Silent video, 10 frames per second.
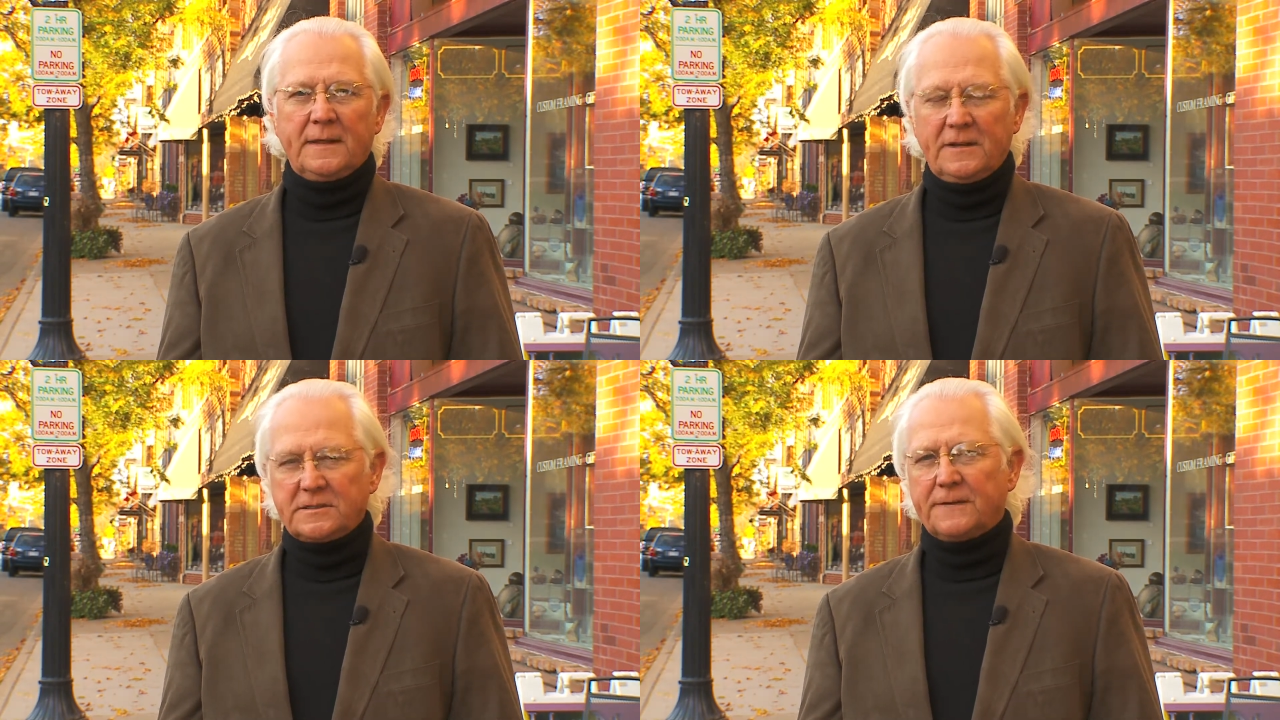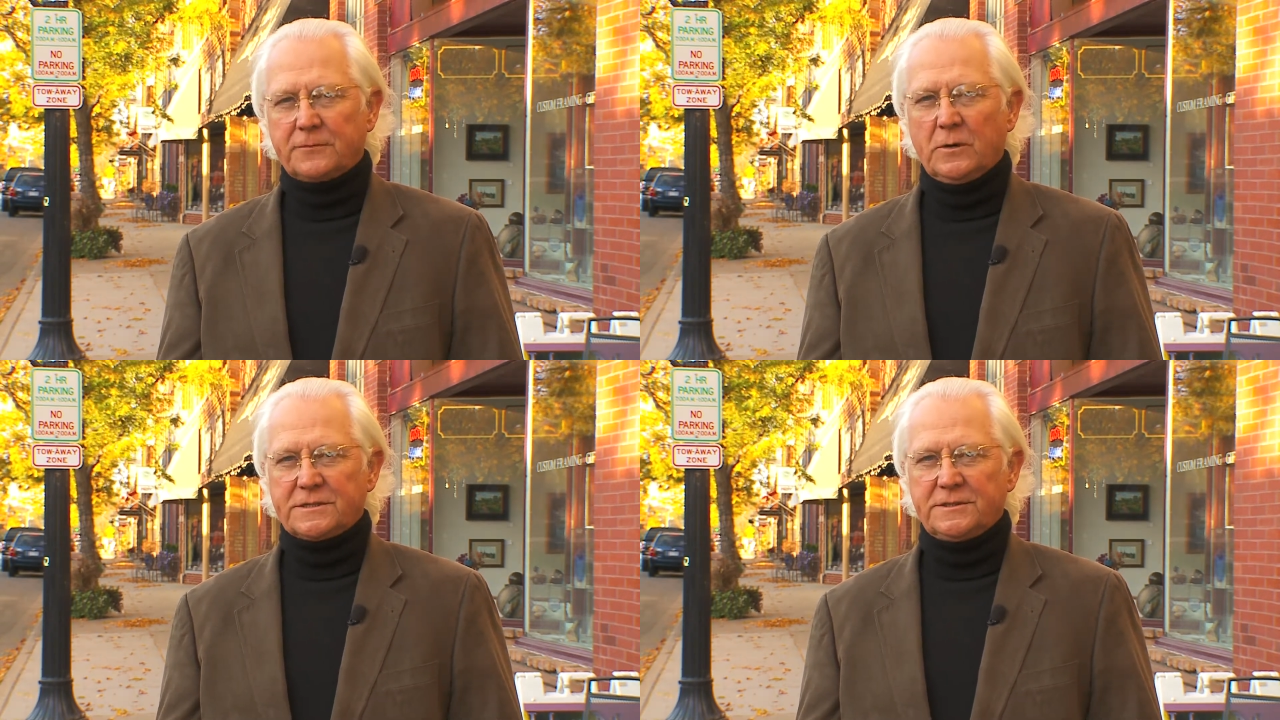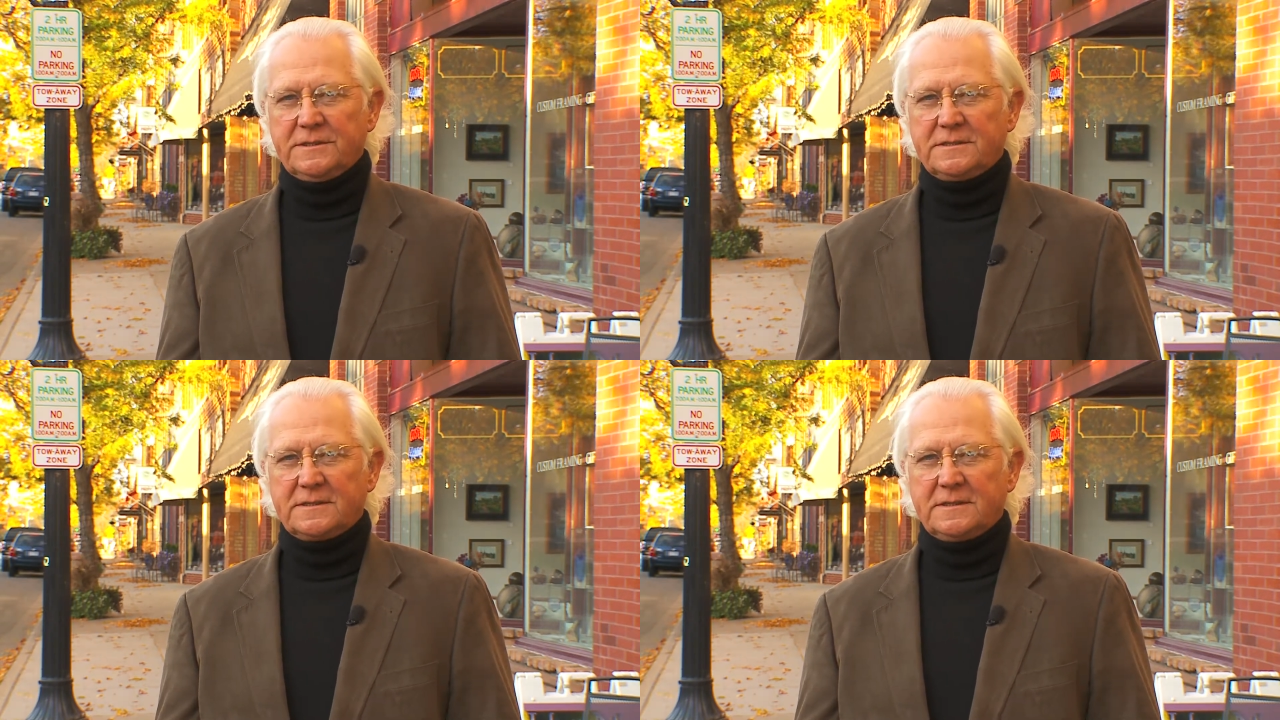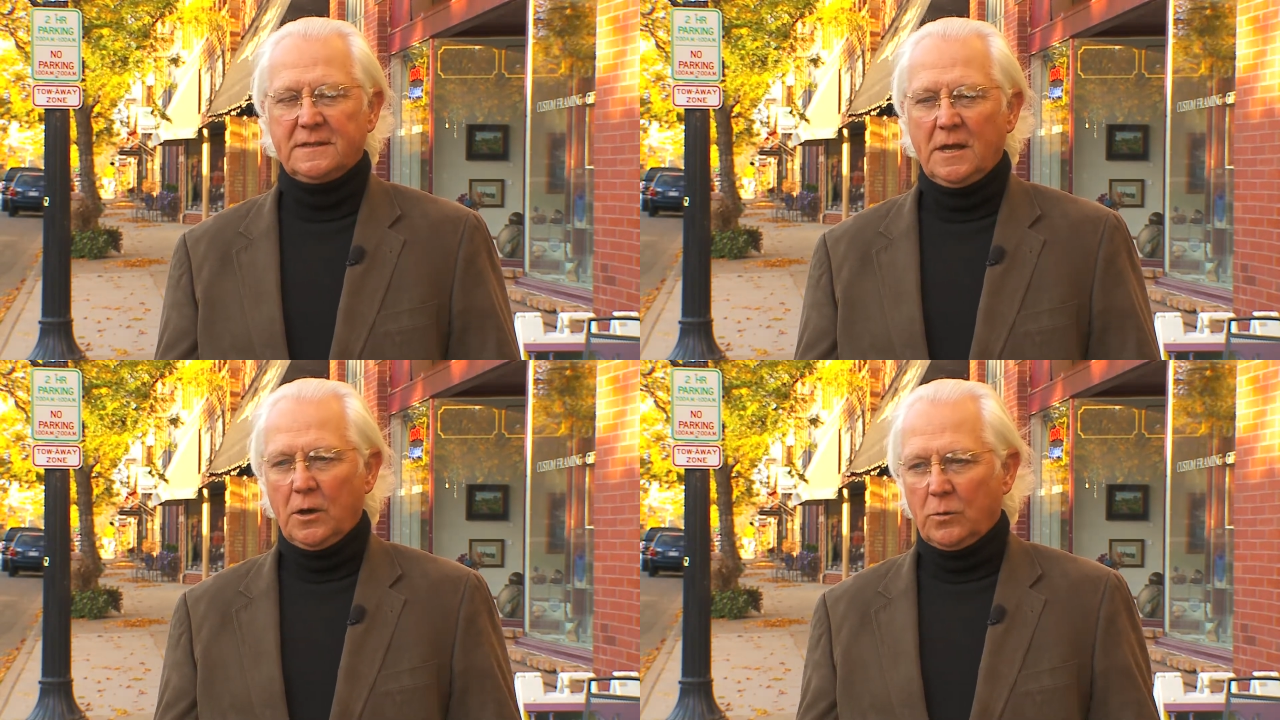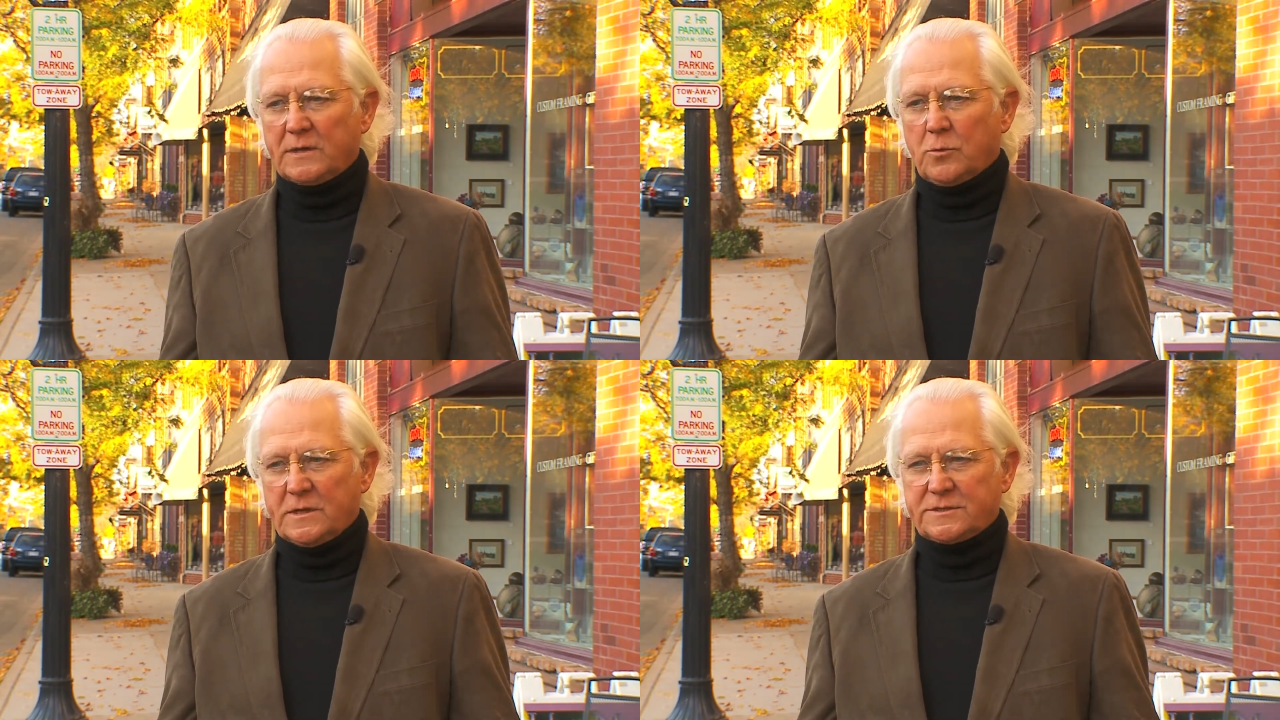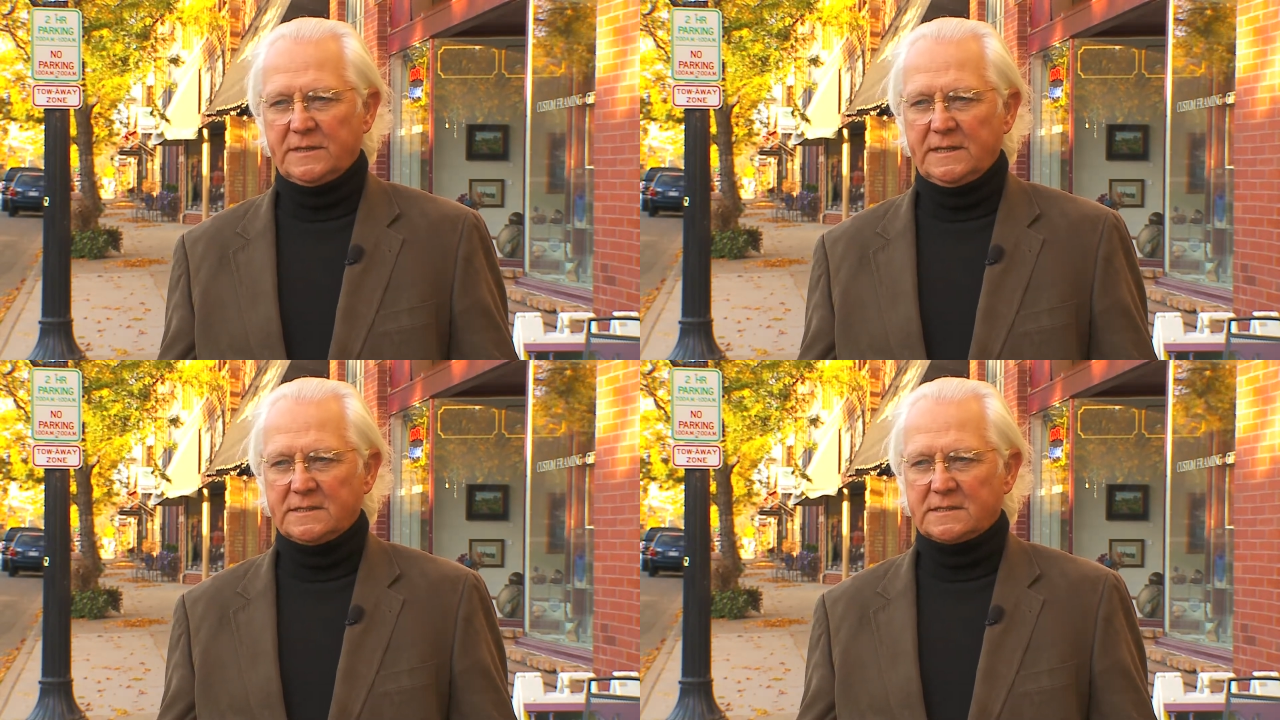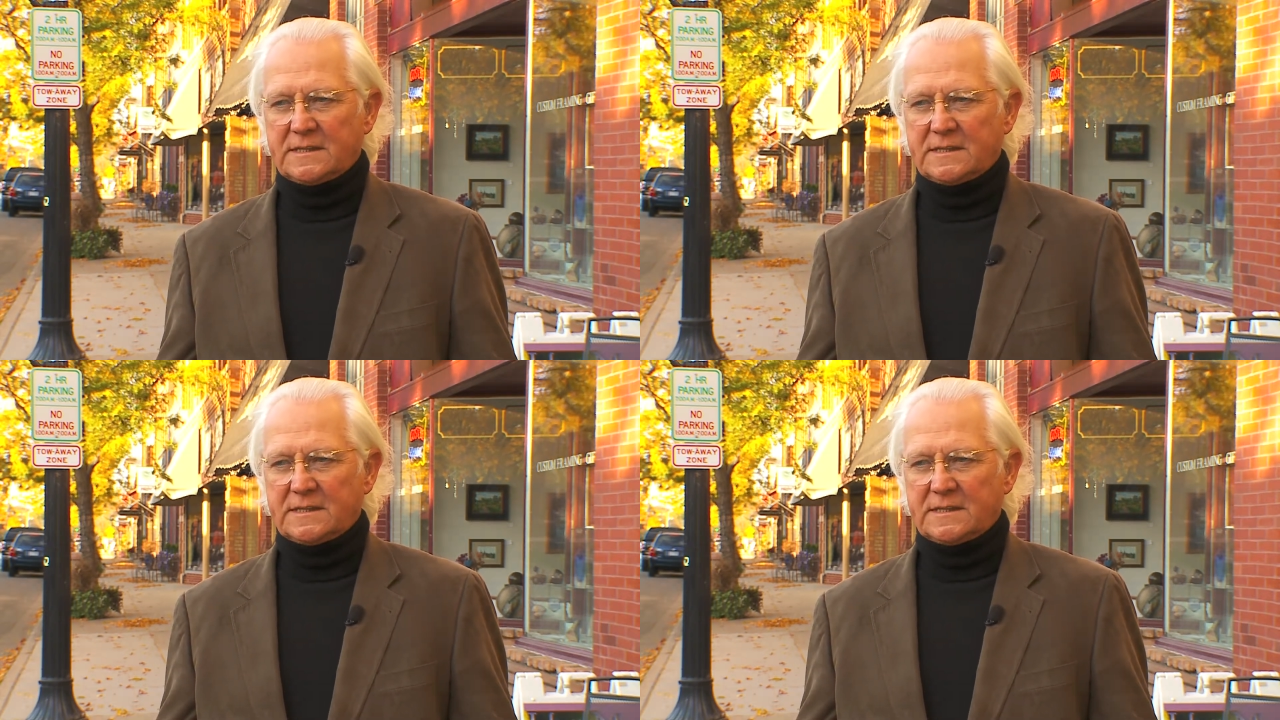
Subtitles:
They're tough questions. One question is,